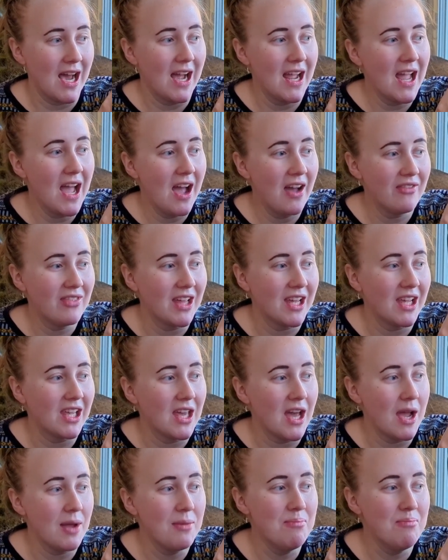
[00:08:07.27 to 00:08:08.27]
I have like,
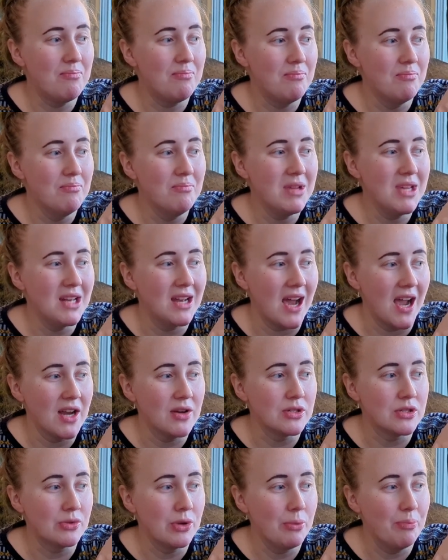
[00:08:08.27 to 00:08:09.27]
me and
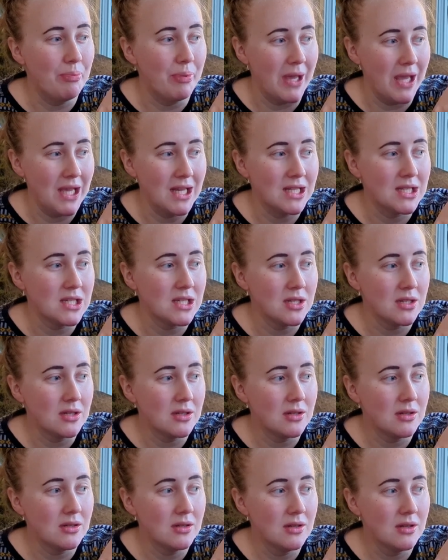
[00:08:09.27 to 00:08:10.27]
Iris, we baked
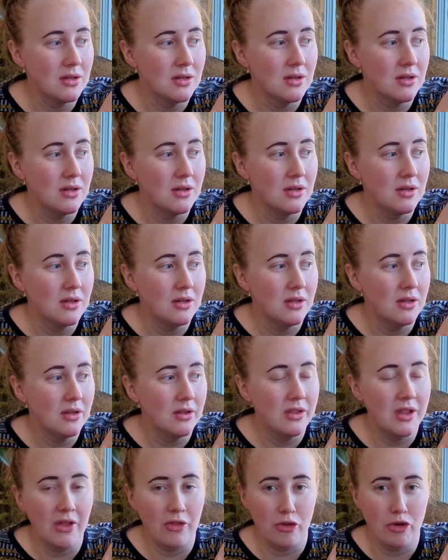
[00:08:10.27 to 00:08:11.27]

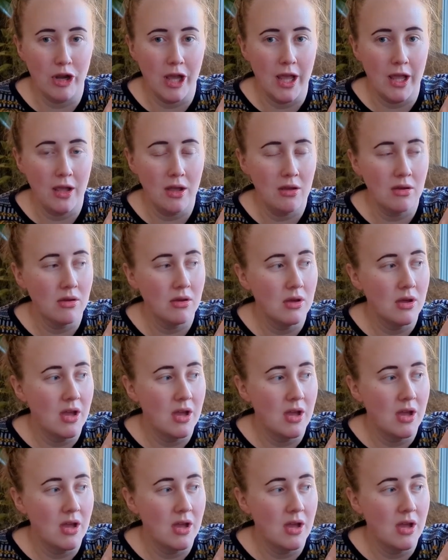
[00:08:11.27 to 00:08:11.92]
the other day.